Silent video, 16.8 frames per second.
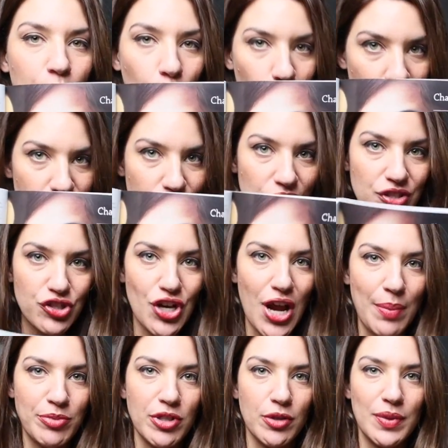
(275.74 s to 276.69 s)
portraits
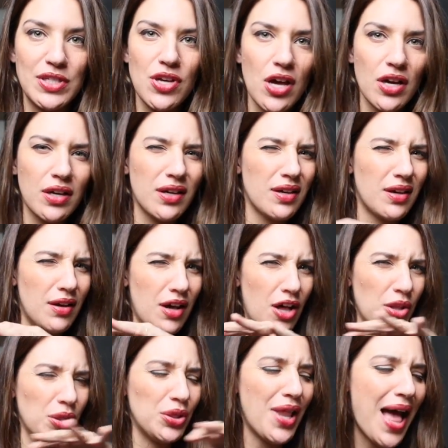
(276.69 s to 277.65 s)
chapter. We talk
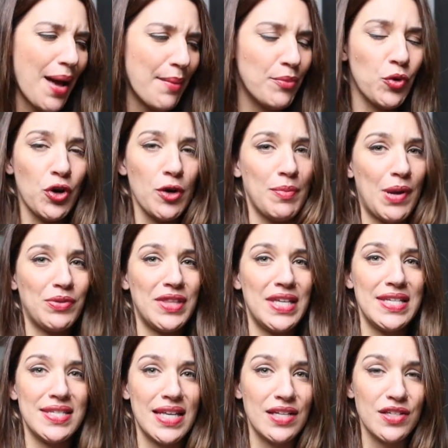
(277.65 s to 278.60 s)
a lot more about
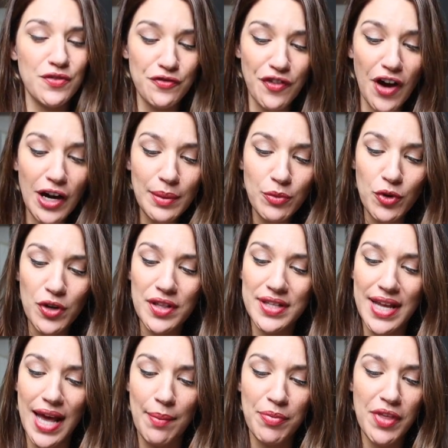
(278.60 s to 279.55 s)
these things, far more in
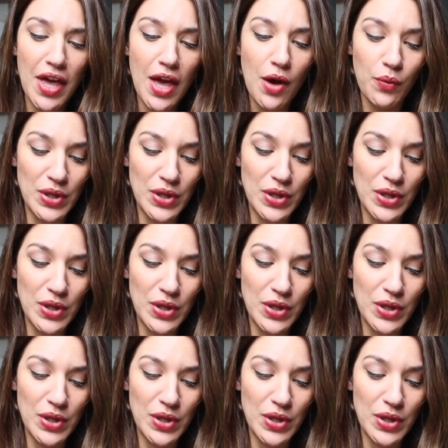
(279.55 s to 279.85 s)
depth.